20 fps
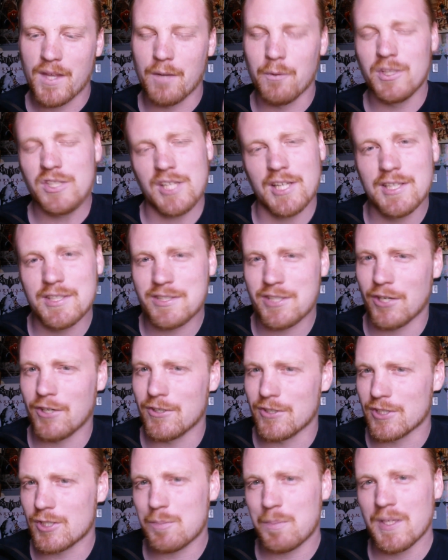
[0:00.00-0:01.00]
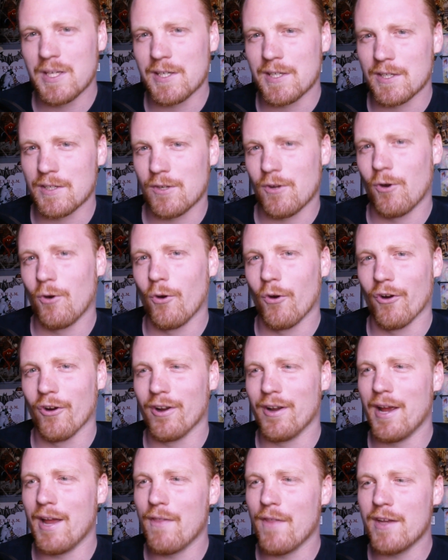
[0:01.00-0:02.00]
it was his turn to speak in
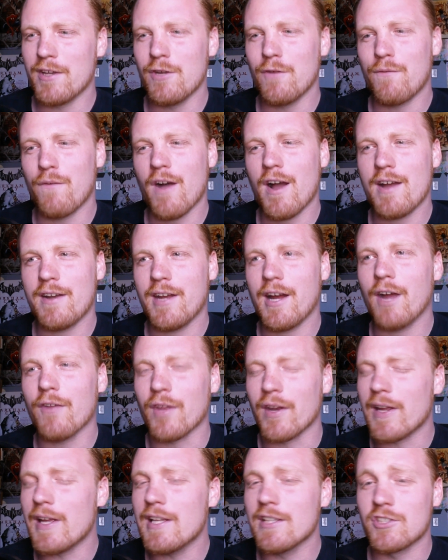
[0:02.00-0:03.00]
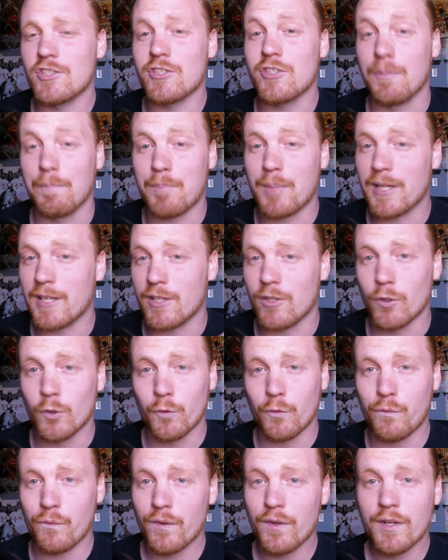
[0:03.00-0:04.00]
court, and then you find out that he is just a big
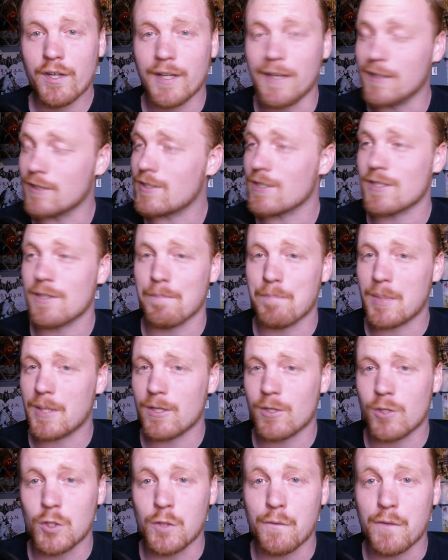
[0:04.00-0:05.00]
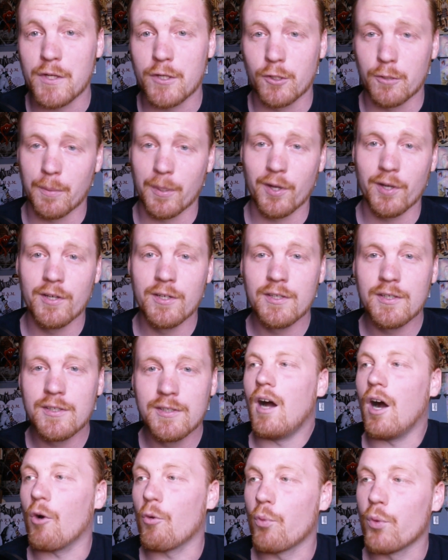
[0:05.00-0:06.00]
goof. He is just a big goofy goober.
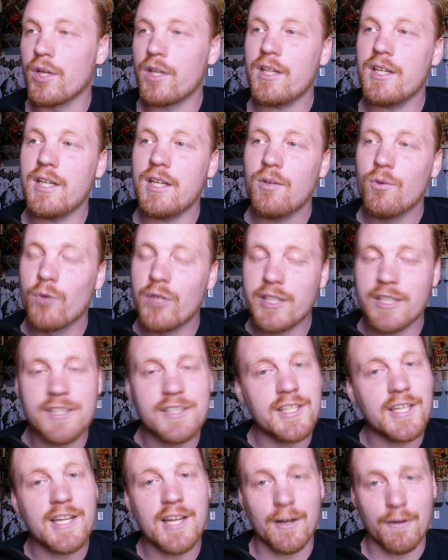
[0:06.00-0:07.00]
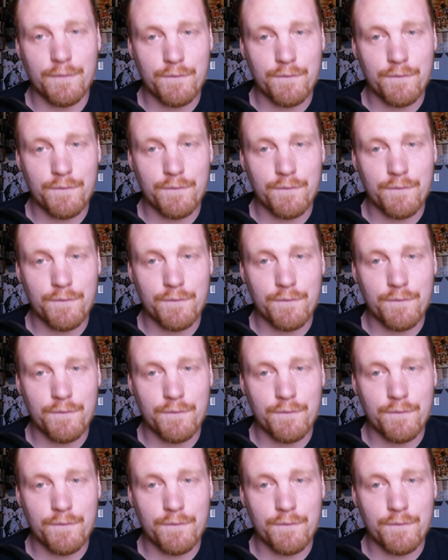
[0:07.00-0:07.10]
A really neat